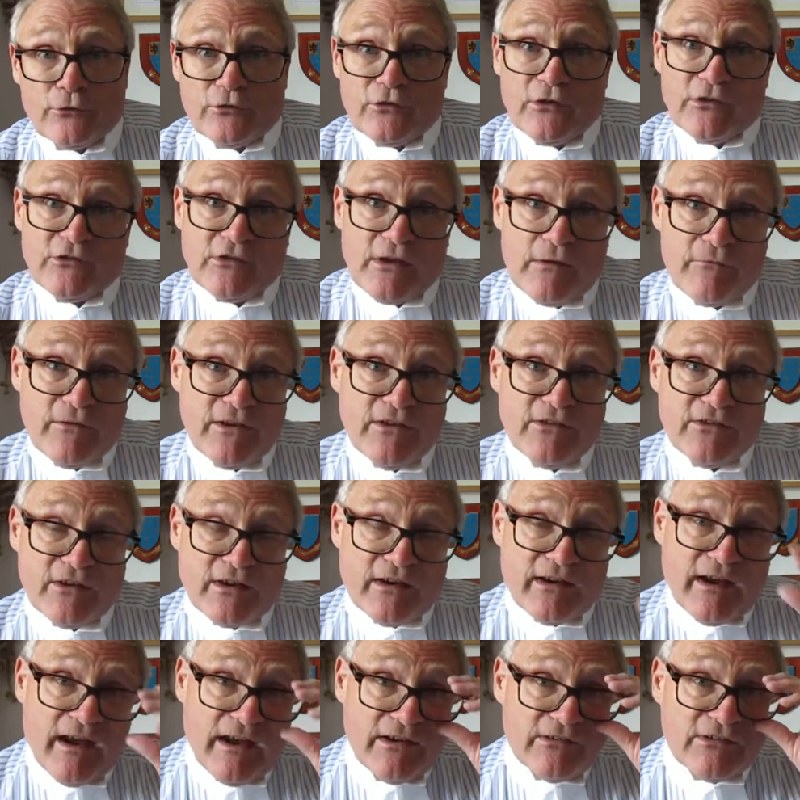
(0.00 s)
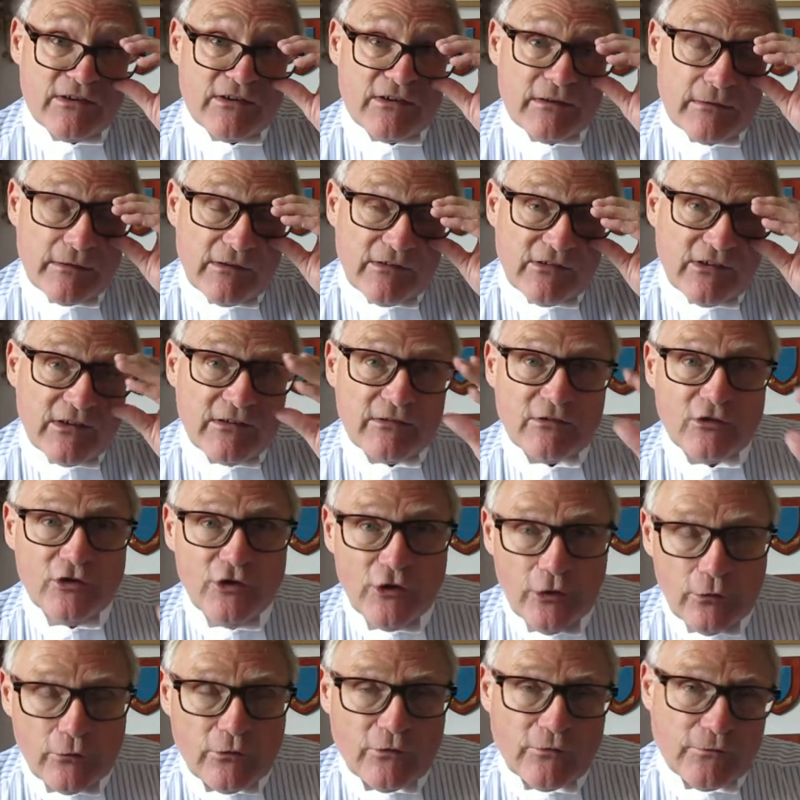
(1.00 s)
And as I've indicated, this is
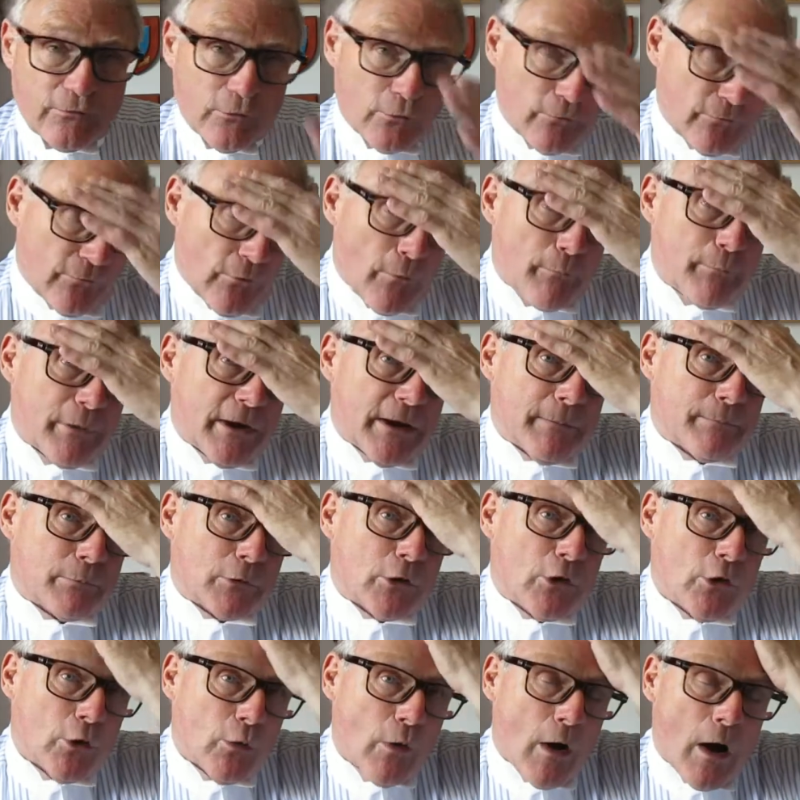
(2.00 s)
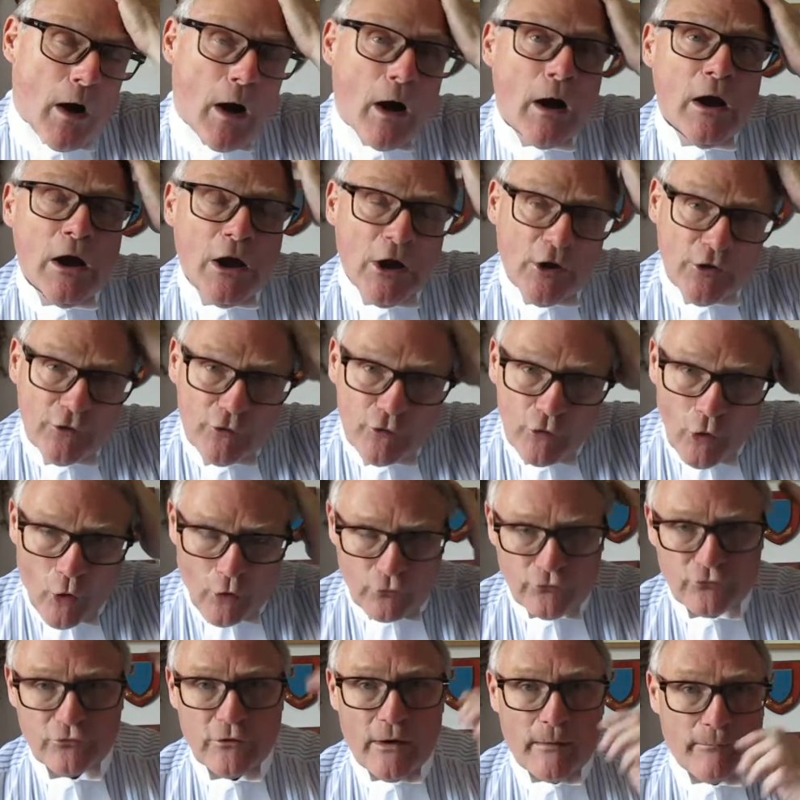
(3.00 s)
useful for people who are
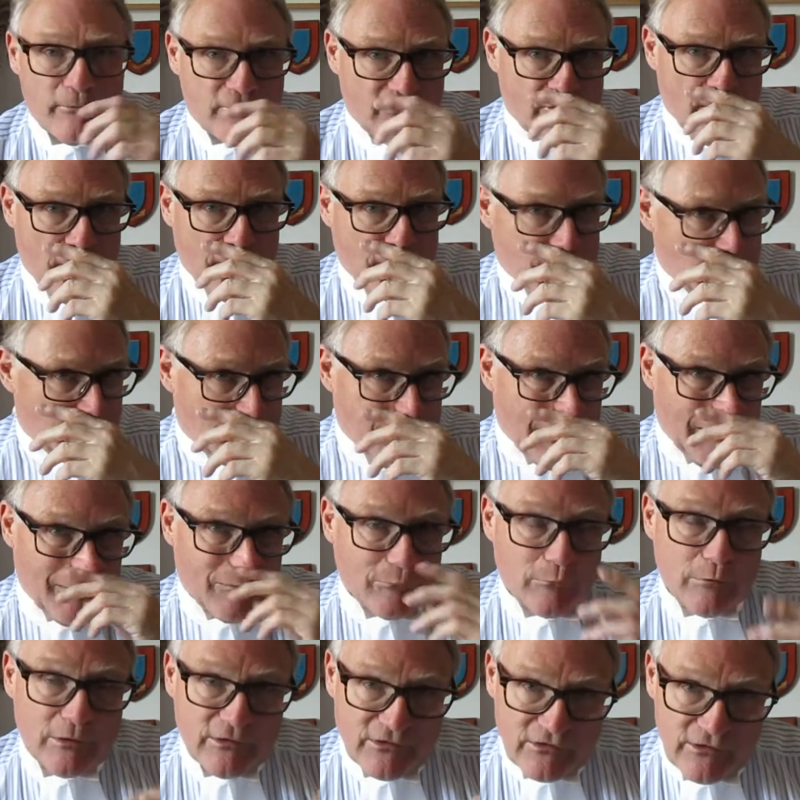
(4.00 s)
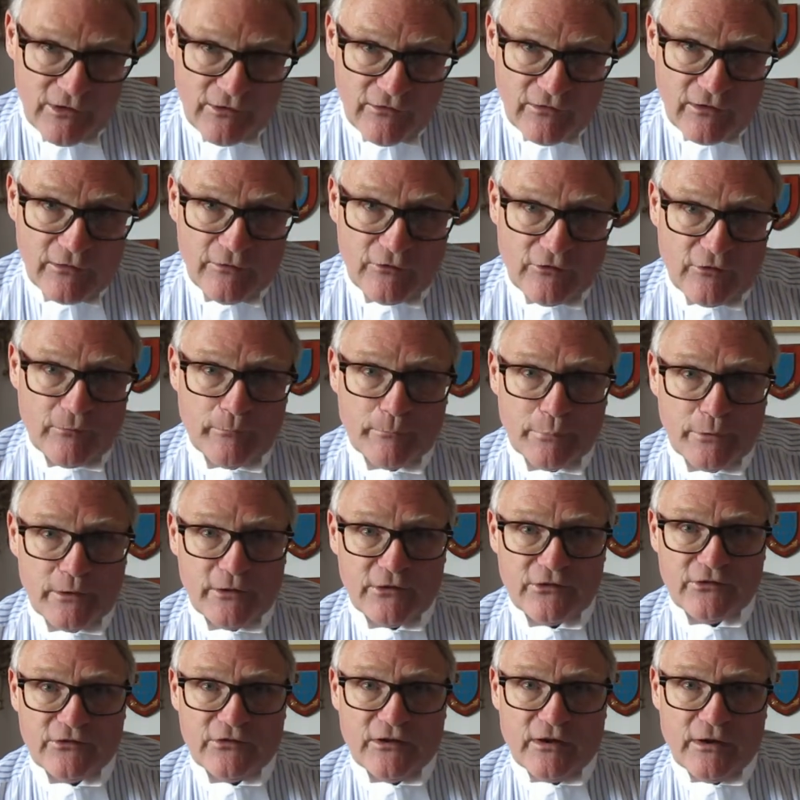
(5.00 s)
not represented, in other words, litigants and
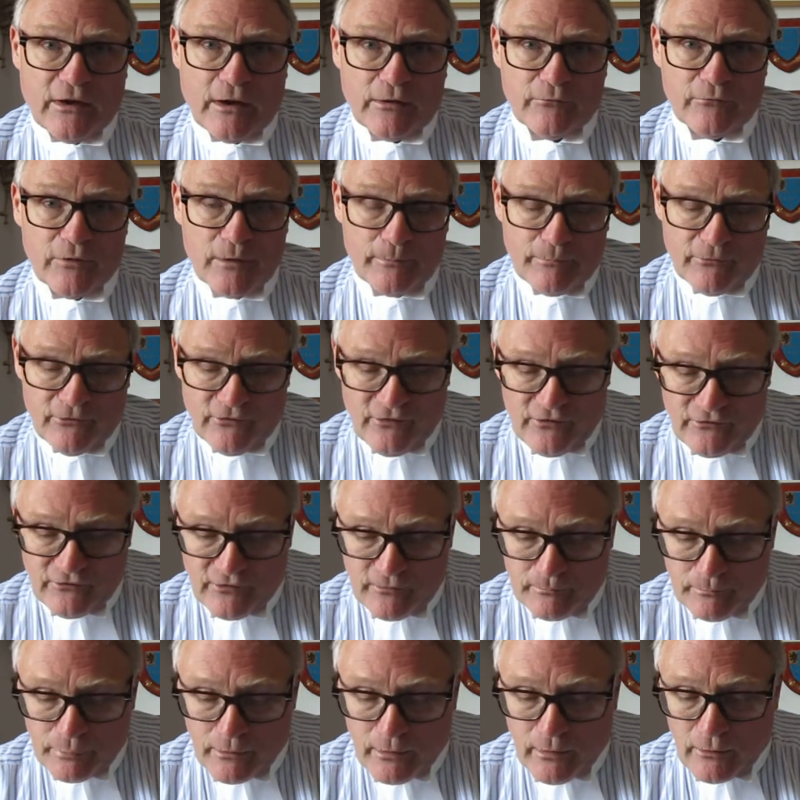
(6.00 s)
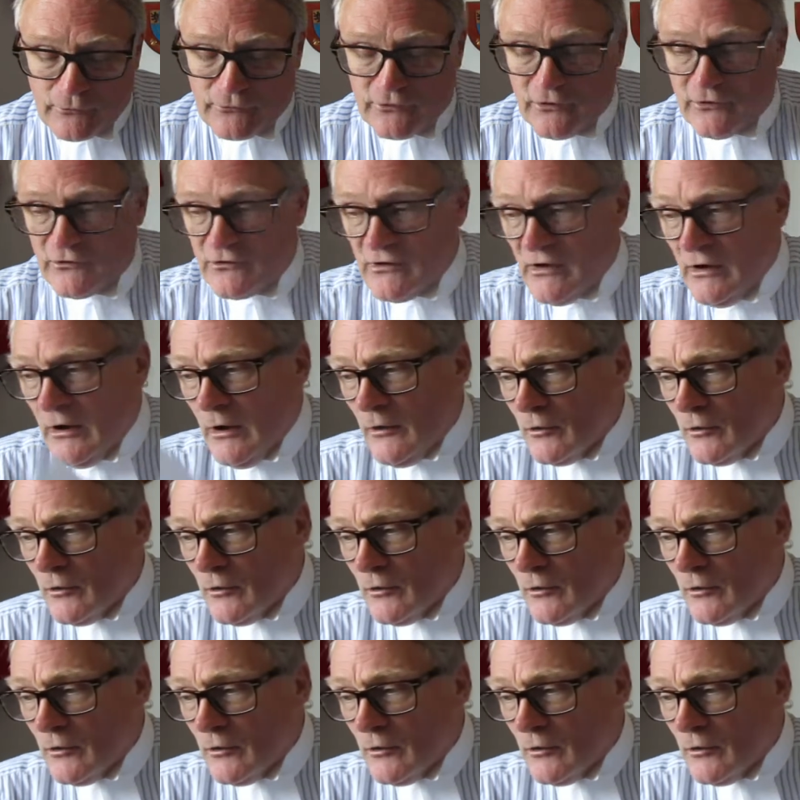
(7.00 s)
personal unrepresented parties.